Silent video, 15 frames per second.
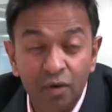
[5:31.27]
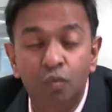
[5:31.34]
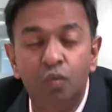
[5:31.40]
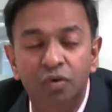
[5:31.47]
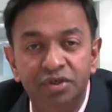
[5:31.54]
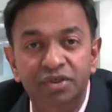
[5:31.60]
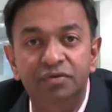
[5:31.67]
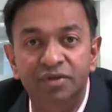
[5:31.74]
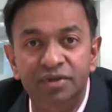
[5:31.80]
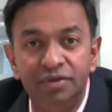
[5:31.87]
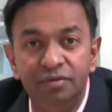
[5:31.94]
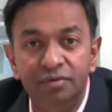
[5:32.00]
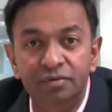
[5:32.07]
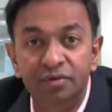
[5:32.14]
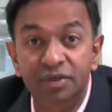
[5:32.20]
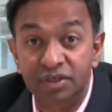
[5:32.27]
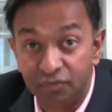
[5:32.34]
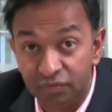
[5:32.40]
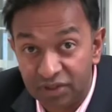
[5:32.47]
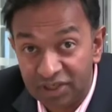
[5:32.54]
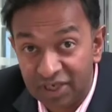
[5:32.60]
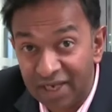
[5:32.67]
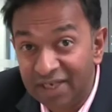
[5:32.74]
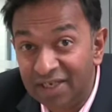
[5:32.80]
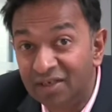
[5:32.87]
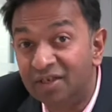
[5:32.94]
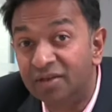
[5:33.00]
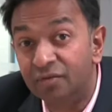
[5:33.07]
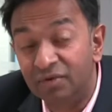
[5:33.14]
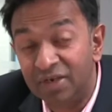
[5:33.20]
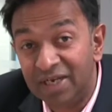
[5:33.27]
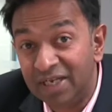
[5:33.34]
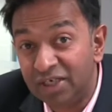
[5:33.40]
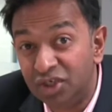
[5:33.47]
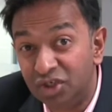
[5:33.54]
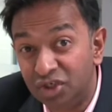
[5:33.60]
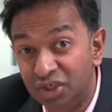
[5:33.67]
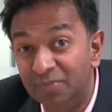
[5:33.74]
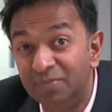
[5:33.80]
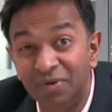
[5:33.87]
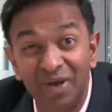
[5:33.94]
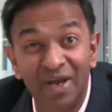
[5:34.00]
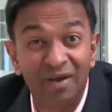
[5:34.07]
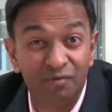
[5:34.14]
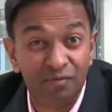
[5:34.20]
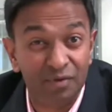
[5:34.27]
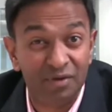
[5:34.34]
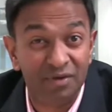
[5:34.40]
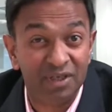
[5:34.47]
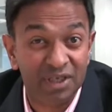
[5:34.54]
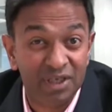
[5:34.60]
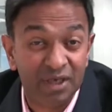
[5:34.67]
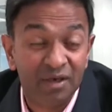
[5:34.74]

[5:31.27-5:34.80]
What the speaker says: what you do is retain the relationship you have with